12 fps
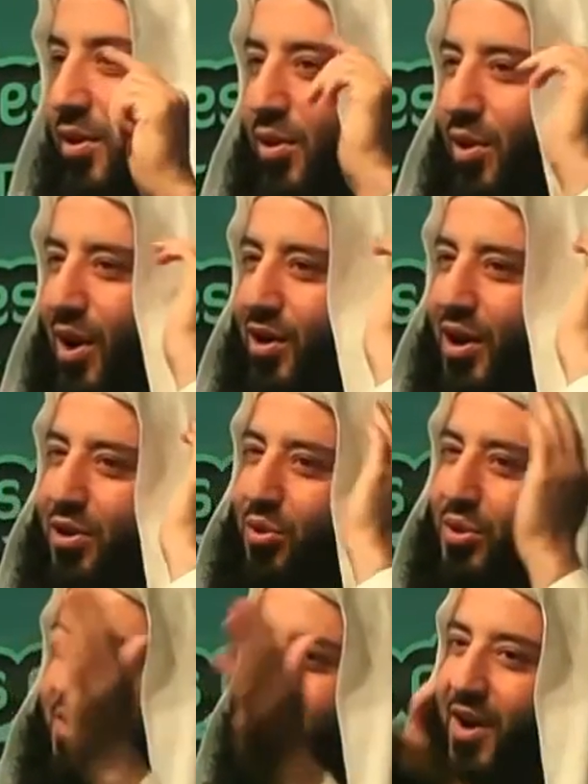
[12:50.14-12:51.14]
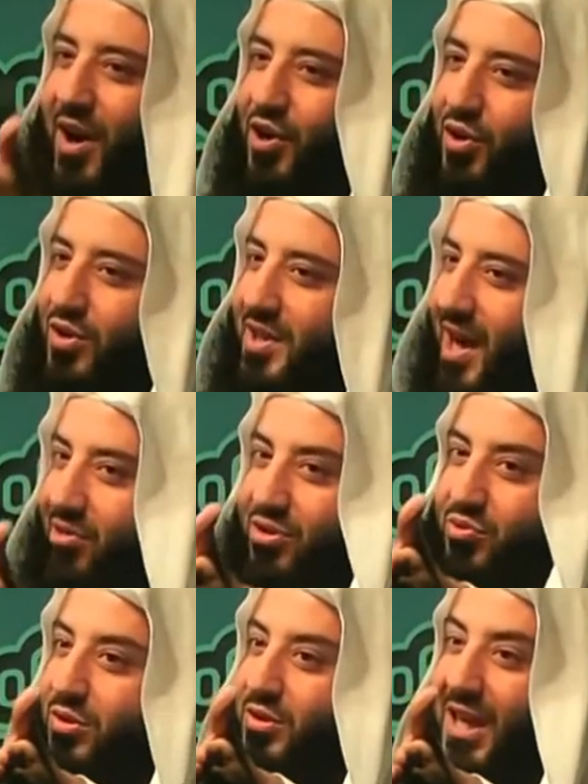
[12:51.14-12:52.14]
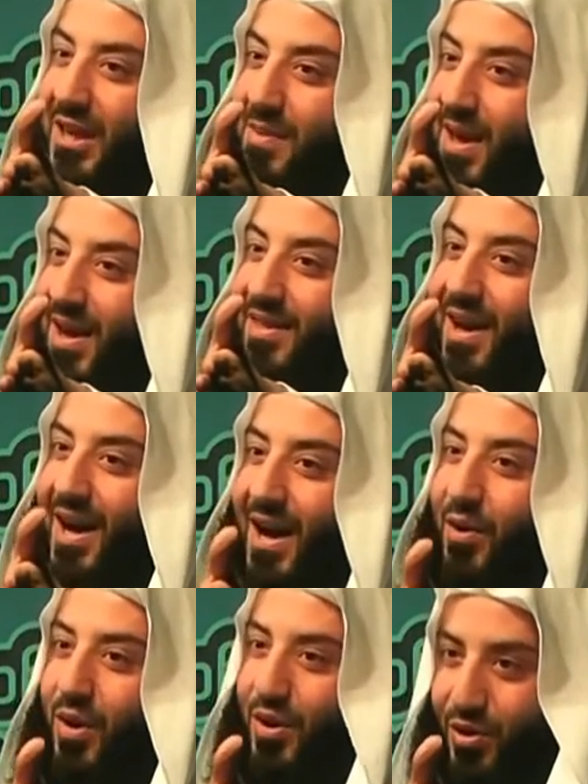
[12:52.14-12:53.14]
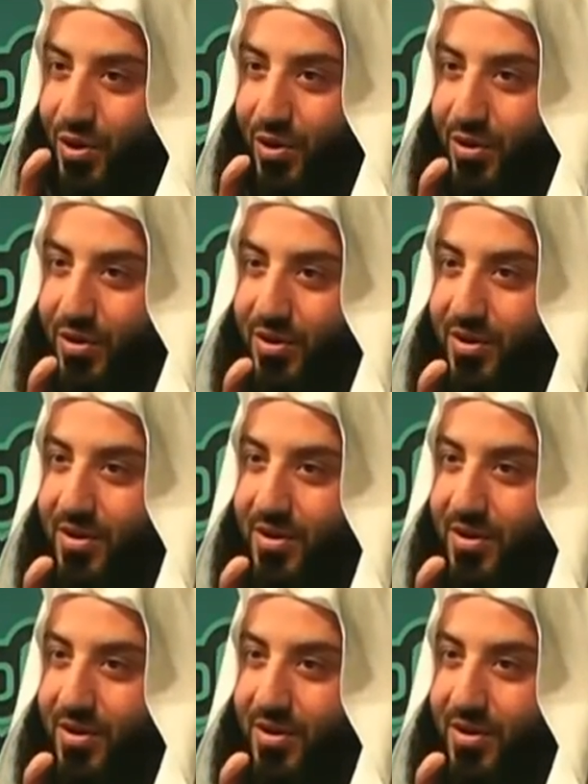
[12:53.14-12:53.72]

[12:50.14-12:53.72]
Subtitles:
Like I thought if I go down, it will take me another hour, you know.